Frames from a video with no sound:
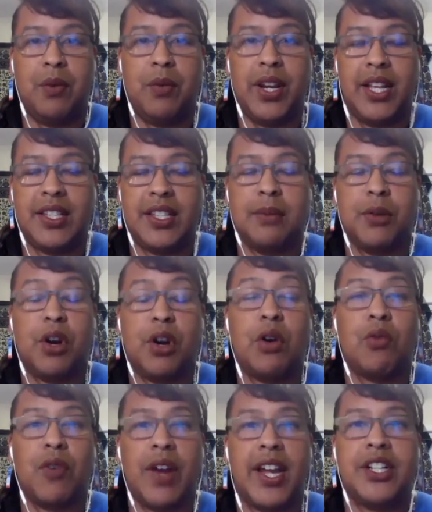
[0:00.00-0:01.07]
We need some
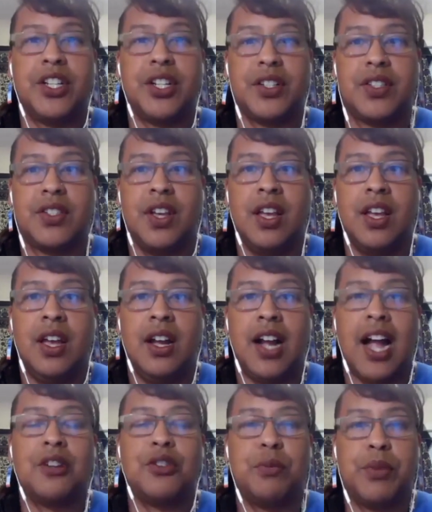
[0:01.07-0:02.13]
courageous
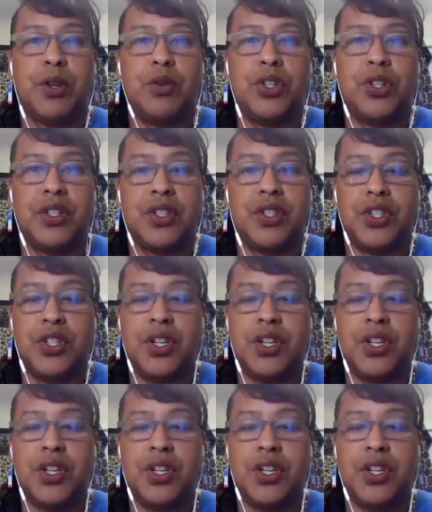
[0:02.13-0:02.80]
contributions